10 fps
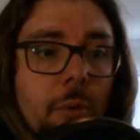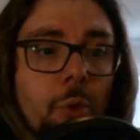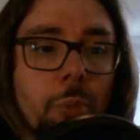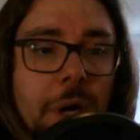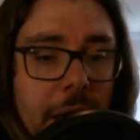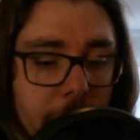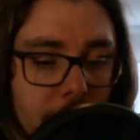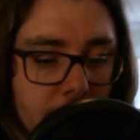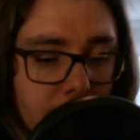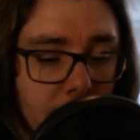
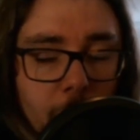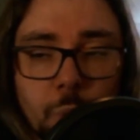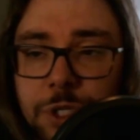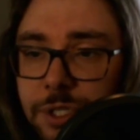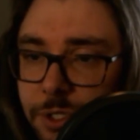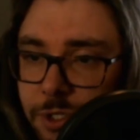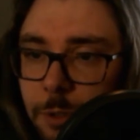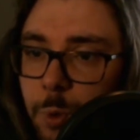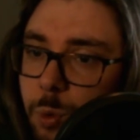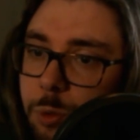Rubato, which is a
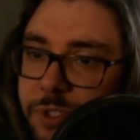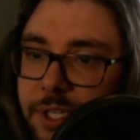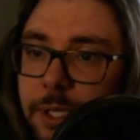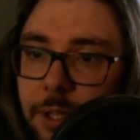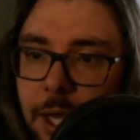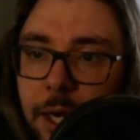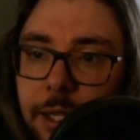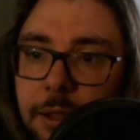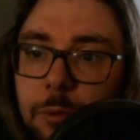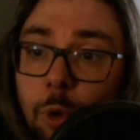term that we will see a lot
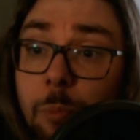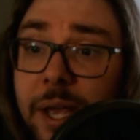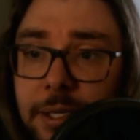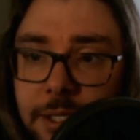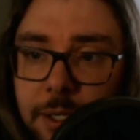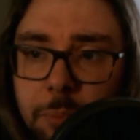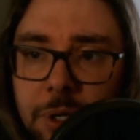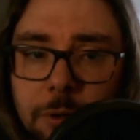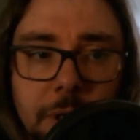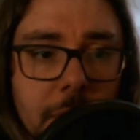in the Romantic
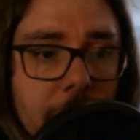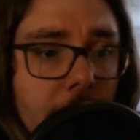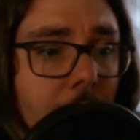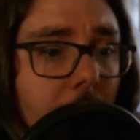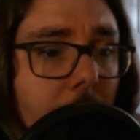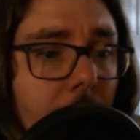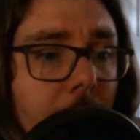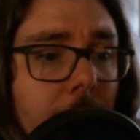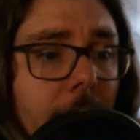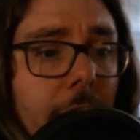period,
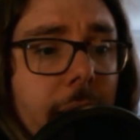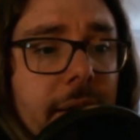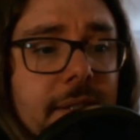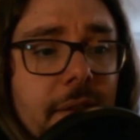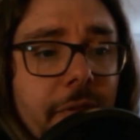is